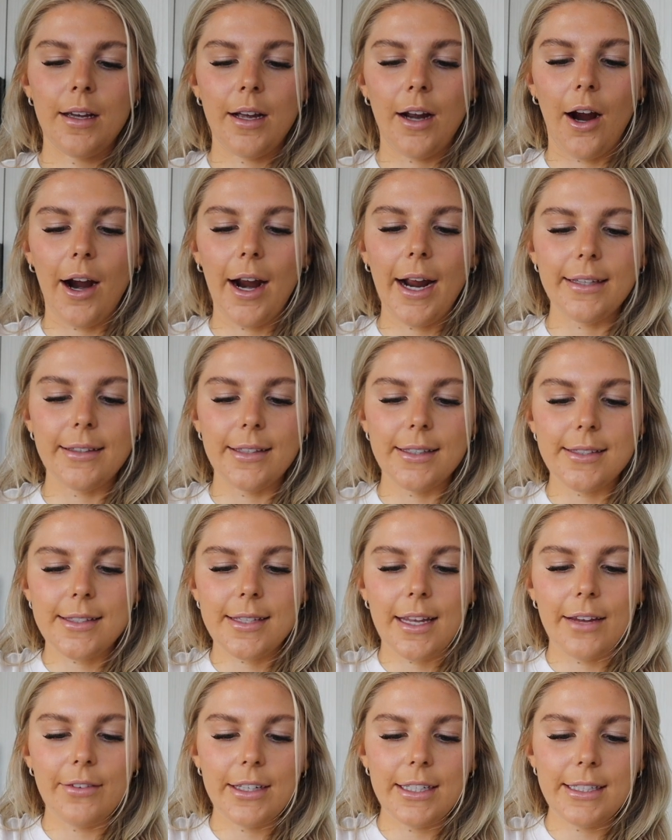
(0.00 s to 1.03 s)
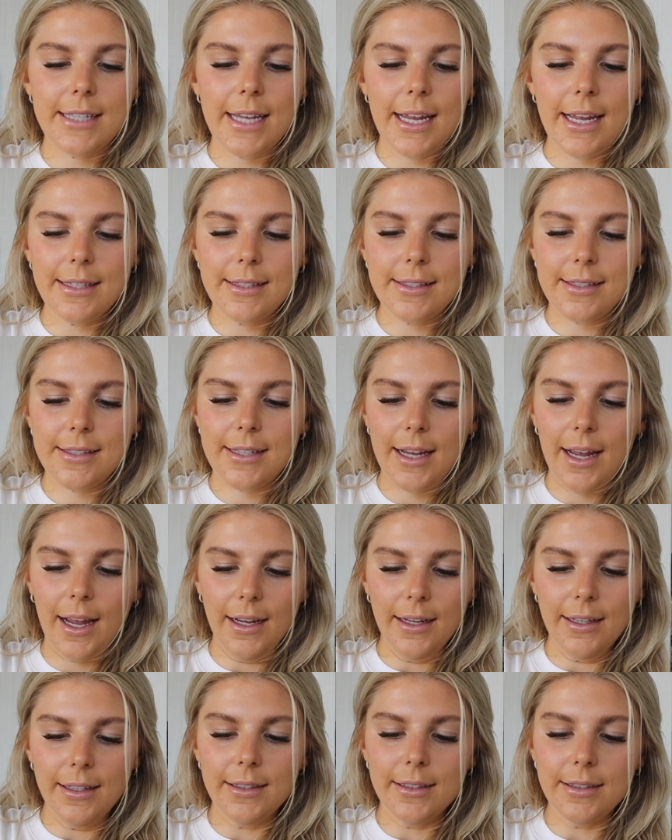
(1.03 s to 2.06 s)
All right, let's give it a taste
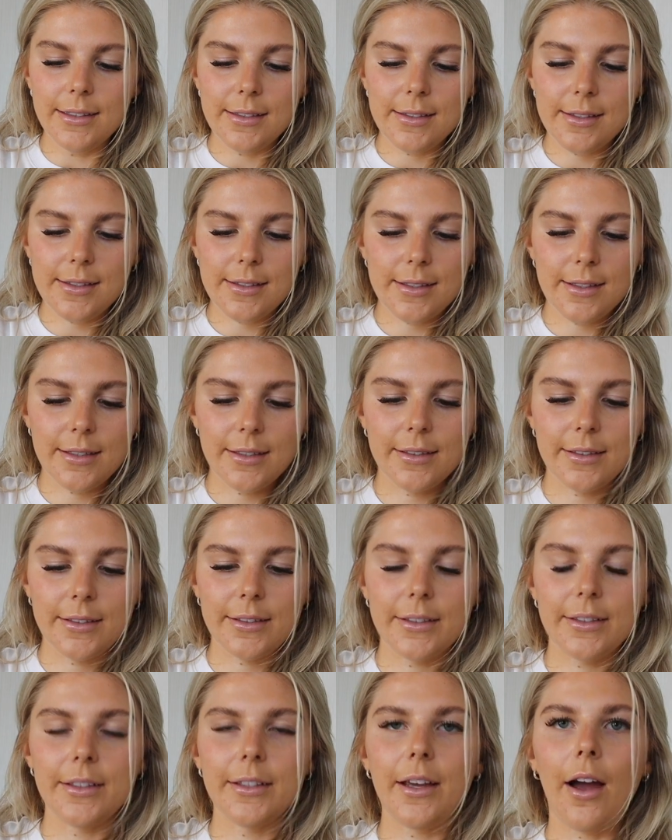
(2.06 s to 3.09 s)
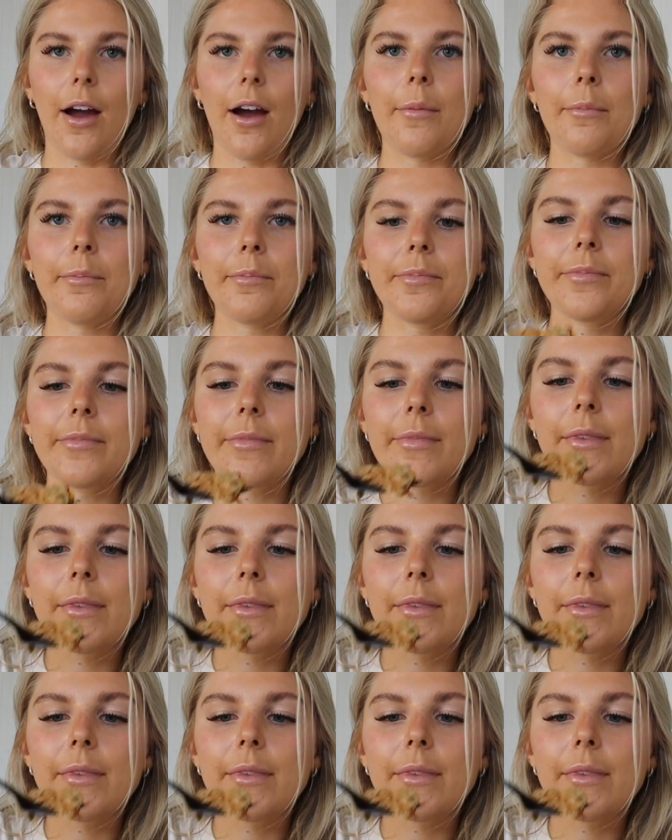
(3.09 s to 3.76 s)
test. Yum.